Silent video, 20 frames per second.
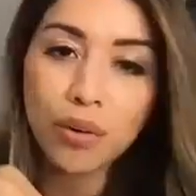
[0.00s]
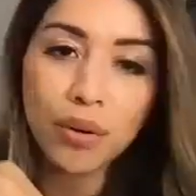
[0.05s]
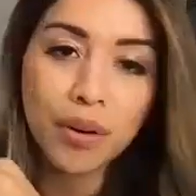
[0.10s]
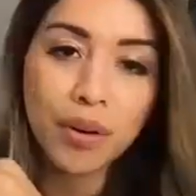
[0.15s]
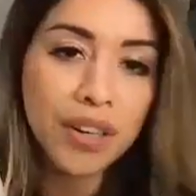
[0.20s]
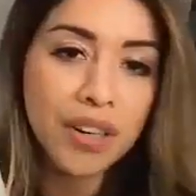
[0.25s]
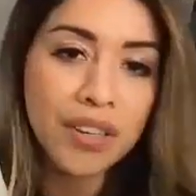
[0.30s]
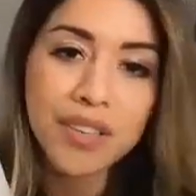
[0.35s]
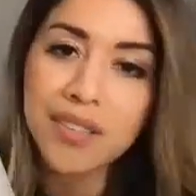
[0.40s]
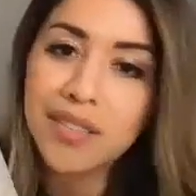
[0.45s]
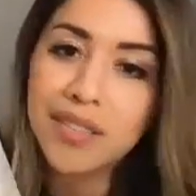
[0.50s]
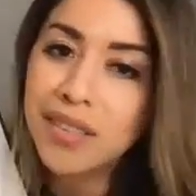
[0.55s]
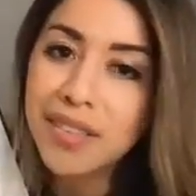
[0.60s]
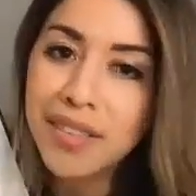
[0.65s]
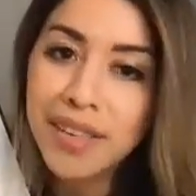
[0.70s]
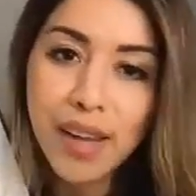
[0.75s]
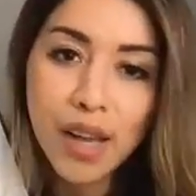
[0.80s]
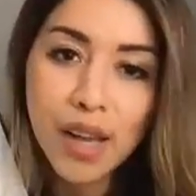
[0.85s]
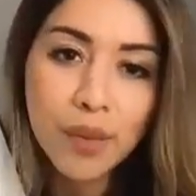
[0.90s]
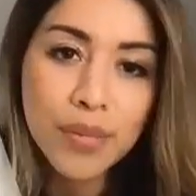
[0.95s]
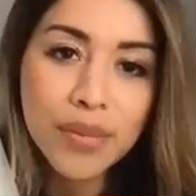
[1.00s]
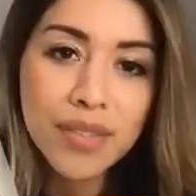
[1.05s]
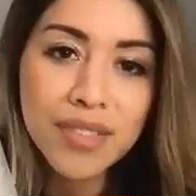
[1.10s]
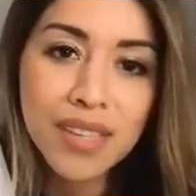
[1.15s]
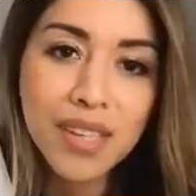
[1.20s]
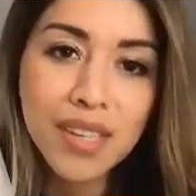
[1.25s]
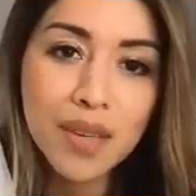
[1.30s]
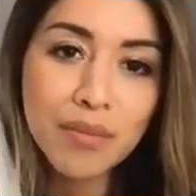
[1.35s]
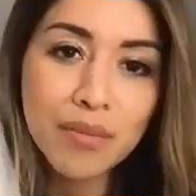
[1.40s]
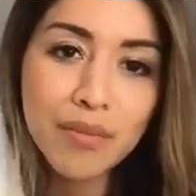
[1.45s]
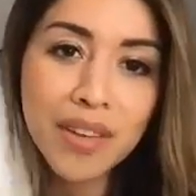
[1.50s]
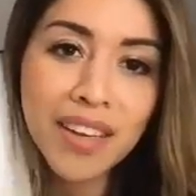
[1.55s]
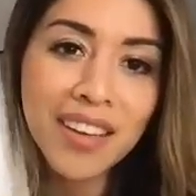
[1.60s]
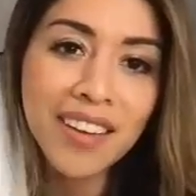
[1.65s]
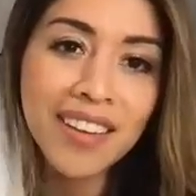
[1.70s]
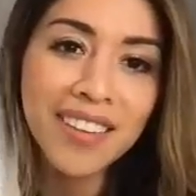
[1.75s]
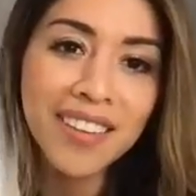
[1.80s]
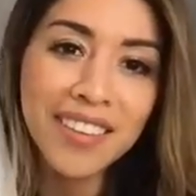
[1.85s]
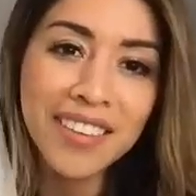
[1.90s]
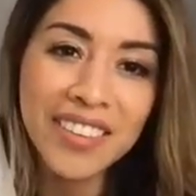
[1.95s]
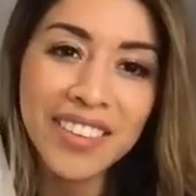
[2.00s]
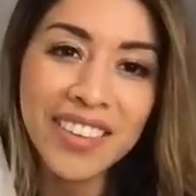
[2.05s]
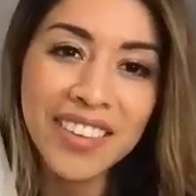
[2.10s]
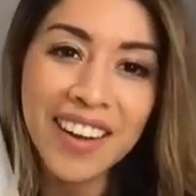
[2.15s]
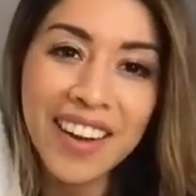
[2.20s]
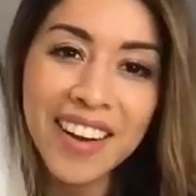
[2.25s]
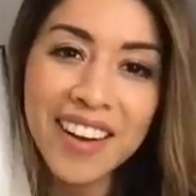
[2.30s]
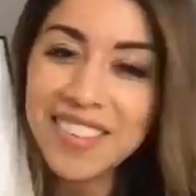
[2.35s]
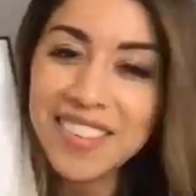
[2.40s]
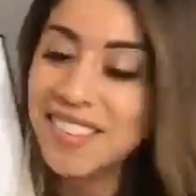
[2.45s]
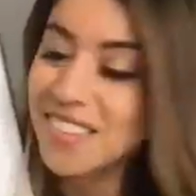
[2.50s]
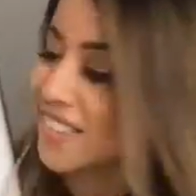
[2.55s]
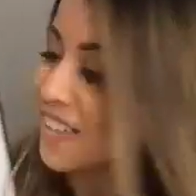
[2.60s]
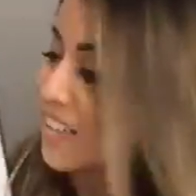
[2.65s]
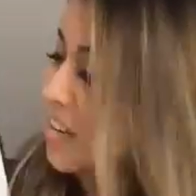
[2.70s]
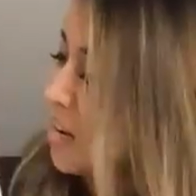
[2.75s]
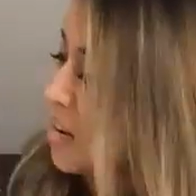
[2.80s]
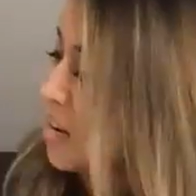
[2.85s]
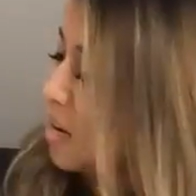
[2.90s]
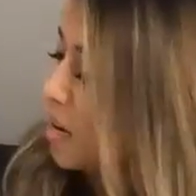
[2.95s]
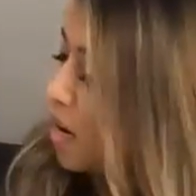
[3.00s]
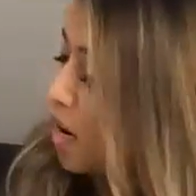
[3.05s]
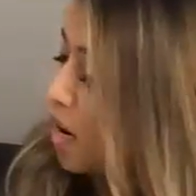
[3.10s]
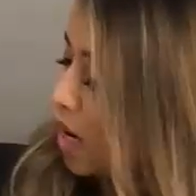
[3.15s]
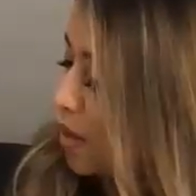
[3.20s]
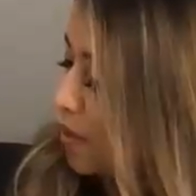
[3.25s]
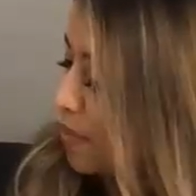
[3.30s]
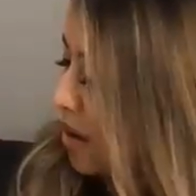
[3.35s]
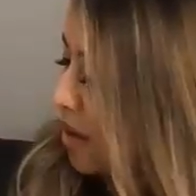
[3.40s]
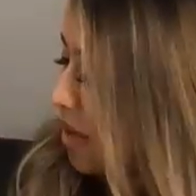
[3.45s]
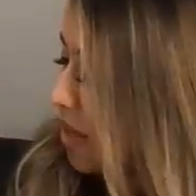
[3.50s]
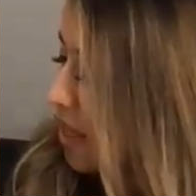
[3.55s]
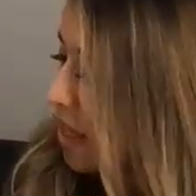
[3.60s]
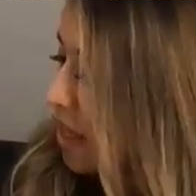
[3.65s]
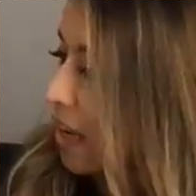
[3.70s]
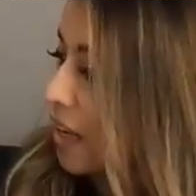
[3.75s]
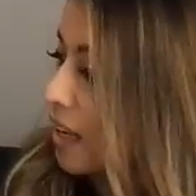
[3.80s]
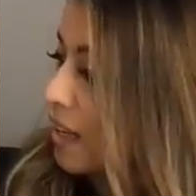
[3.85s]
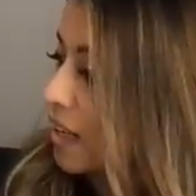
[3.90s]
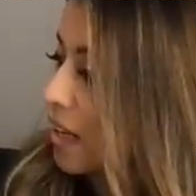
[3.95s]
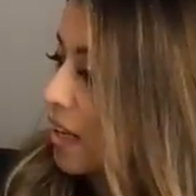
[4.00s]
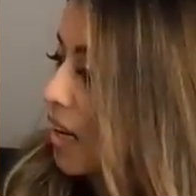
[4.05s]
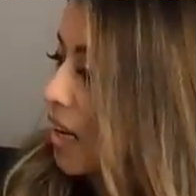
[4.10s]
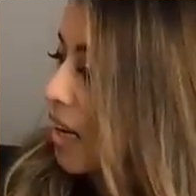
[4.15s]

order, just because it helps keep me organized. And then